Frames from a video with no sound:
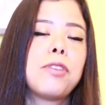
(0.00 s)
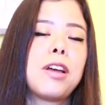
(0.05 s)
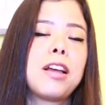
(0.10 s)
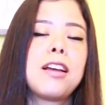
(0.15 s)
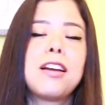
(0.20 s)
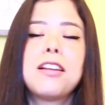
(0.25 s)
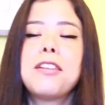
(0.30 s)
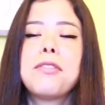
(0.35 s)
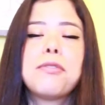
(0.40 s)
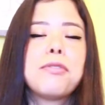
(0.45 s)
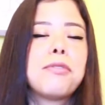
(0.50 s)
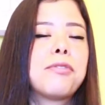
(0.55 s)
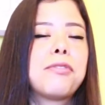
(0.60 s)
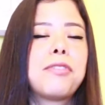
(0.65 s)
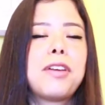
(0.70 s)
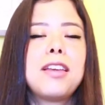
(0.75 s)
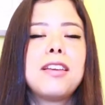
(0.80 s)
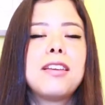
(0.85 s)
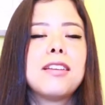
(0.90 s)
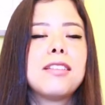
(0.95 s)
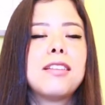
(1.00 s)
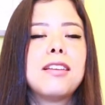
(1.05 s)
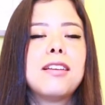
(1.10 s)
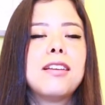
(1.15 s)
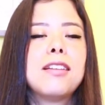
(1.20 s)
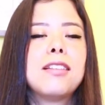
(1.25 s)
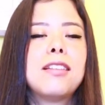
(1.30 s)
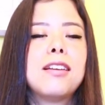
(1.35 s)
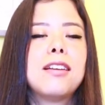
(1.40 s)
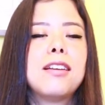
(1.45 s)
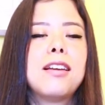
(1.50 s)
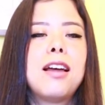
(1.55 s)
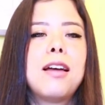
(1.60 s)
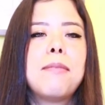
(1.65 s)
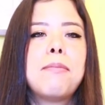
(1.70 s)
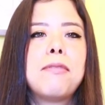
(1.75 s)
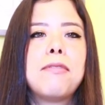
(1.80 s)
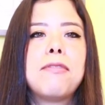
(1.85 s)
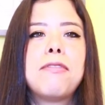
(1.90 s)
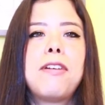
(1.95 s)
I kind of fake in the the
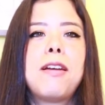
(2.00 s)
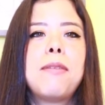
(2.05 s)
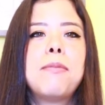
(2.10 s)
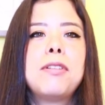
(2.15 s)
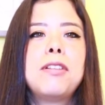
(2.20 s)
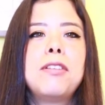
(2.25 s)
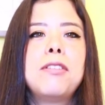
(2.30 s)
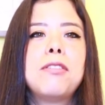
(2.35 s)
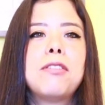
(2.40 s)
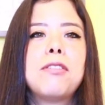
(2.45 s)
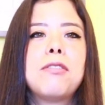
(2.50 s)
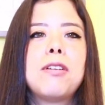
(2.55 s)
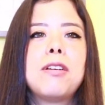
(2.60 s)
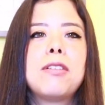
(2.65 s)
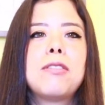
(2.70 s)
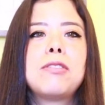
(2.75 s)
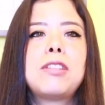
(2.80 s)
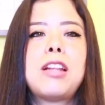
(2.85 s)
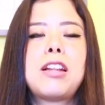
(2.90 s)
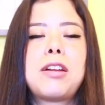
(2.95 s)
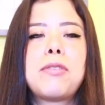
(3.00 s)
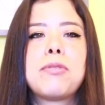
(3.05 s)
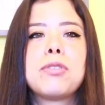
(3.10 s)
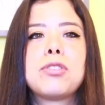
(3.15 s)
happy family, you know, I, that I